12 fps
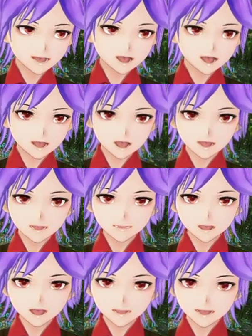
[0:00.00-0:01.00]
by the
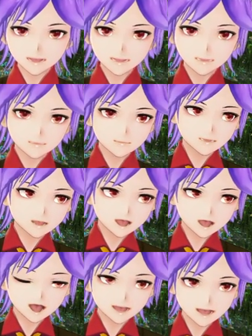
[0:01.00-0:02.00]
suction from the
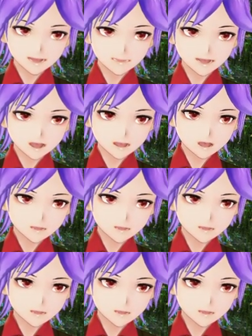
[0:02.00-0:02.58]
mag, so